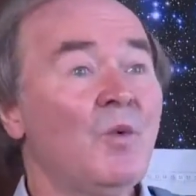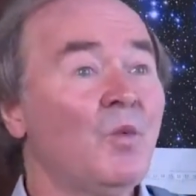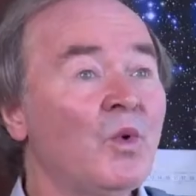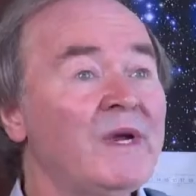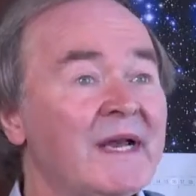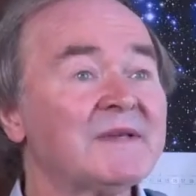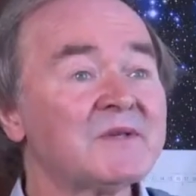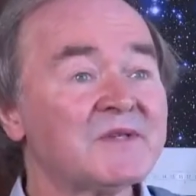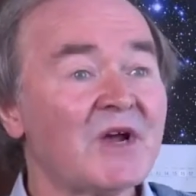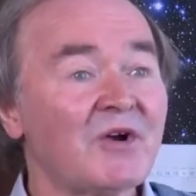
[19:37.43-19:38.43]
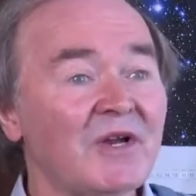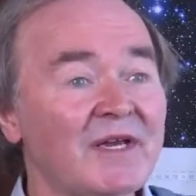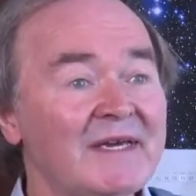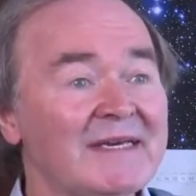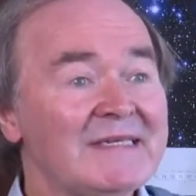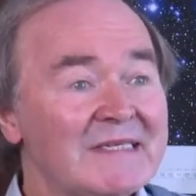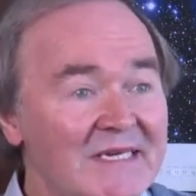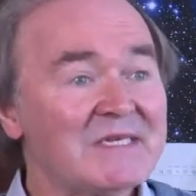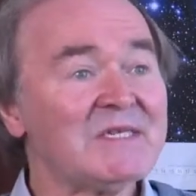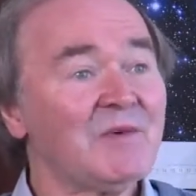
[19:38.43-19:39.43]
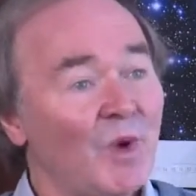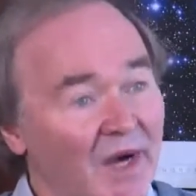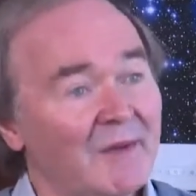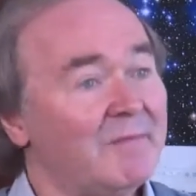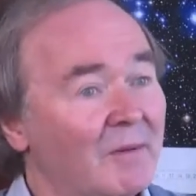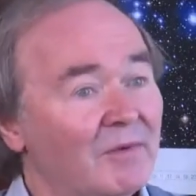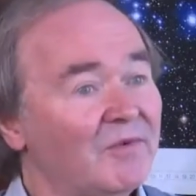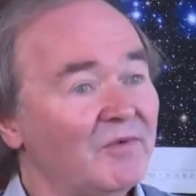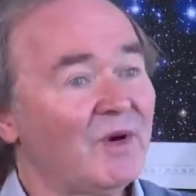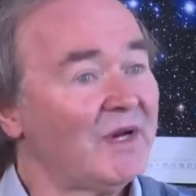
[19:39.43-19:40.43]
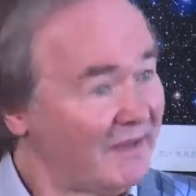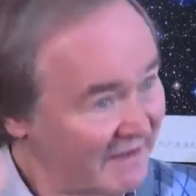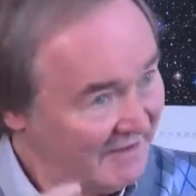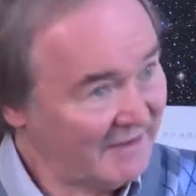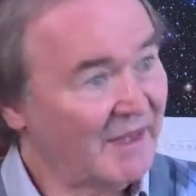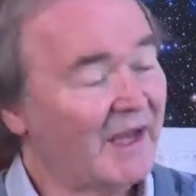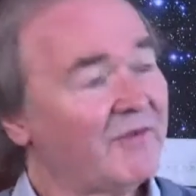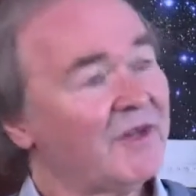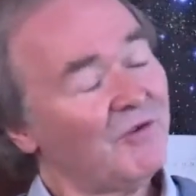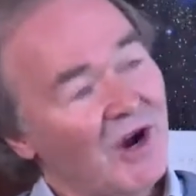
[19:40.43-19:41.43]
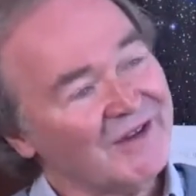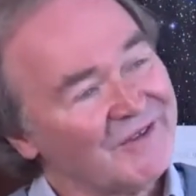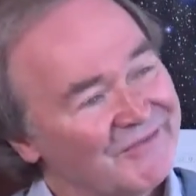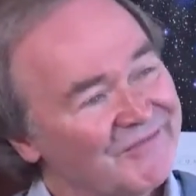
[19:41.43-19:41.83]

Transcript: we necessarily exist in one of the bubbles where life can arise.